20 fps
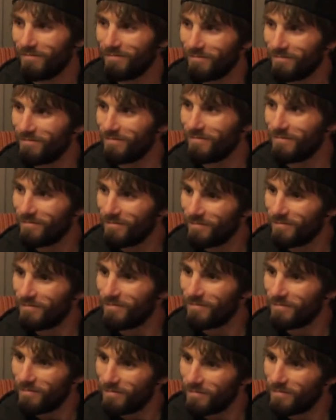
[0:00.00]

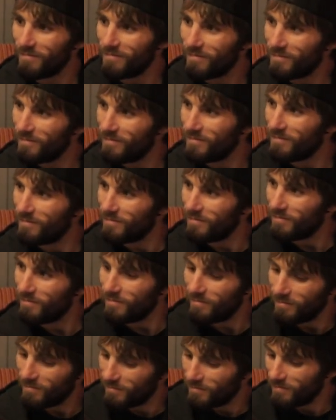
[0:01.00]

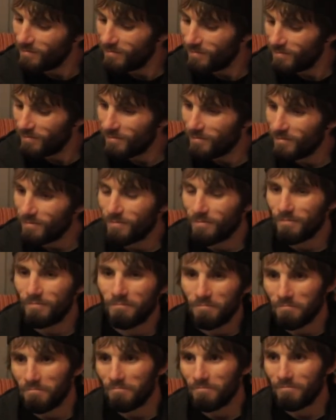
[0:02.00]

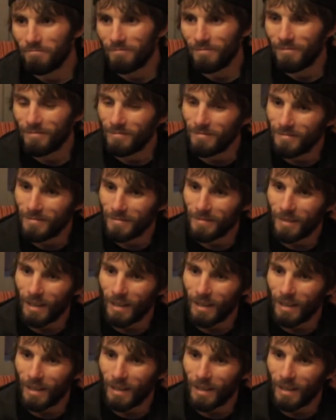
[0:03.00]
(not speaking)